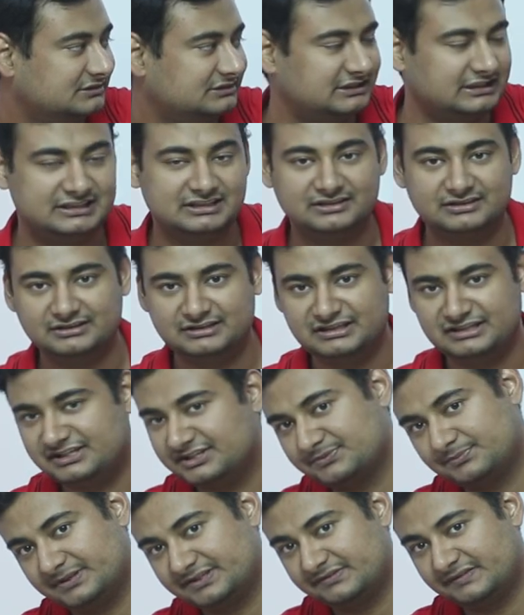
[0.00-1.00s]
the
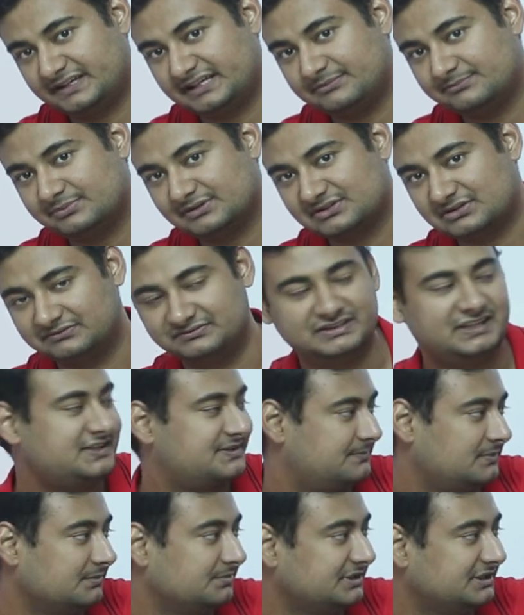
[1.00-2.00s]
specific impulse of
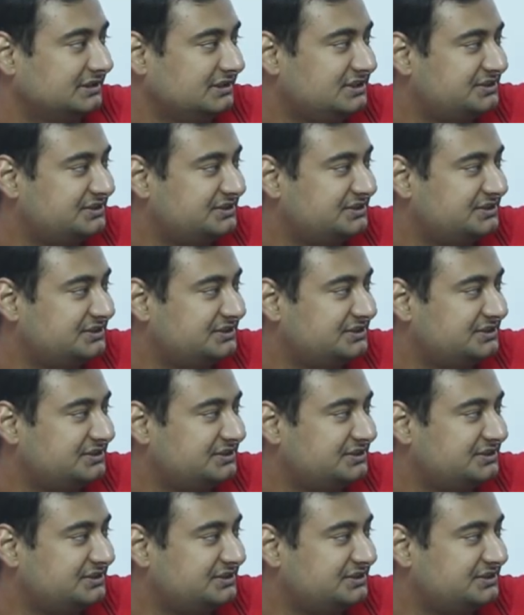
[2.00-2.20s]
these puppies.